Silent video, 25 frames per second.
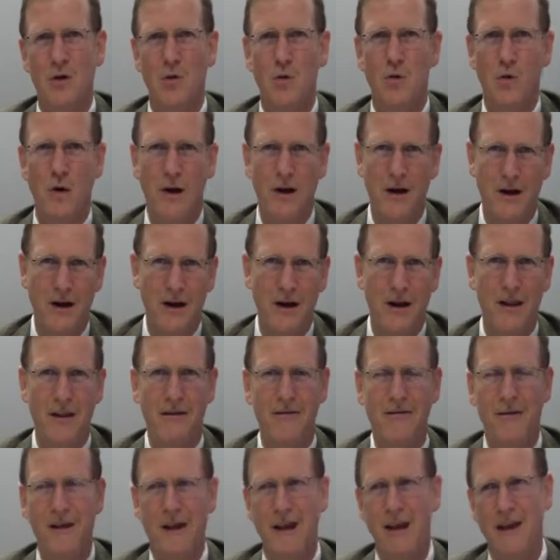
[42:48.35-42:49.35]
we
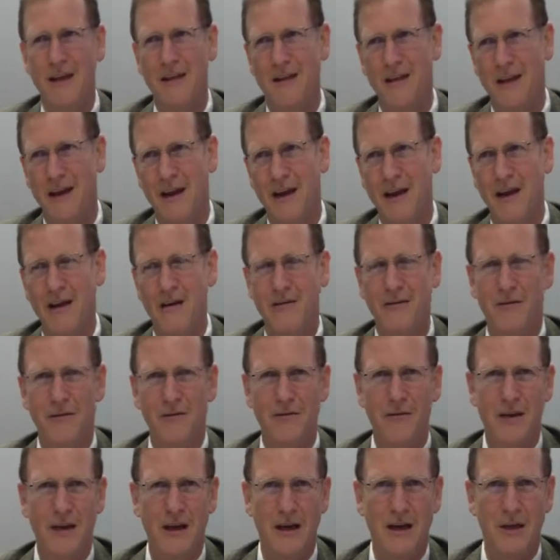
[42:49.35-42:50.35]
learn the,
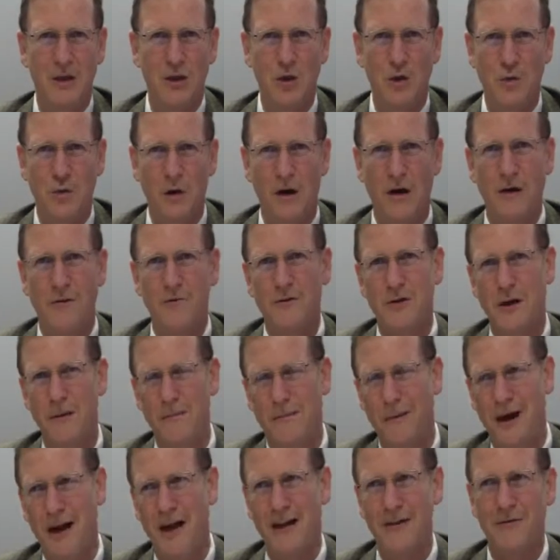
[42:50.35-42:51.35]
the, the square of
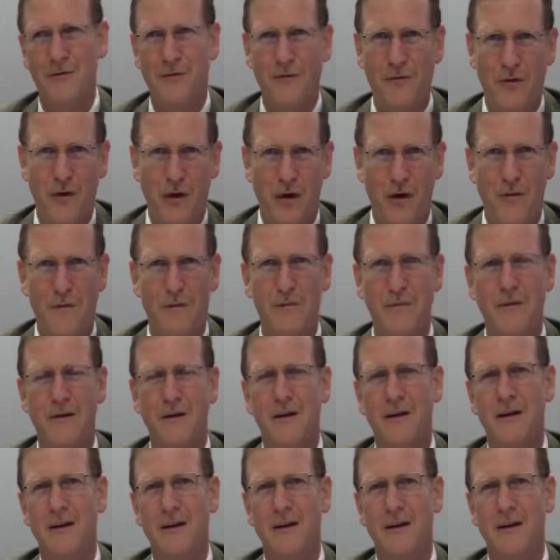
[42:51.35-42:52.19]
Shabbat from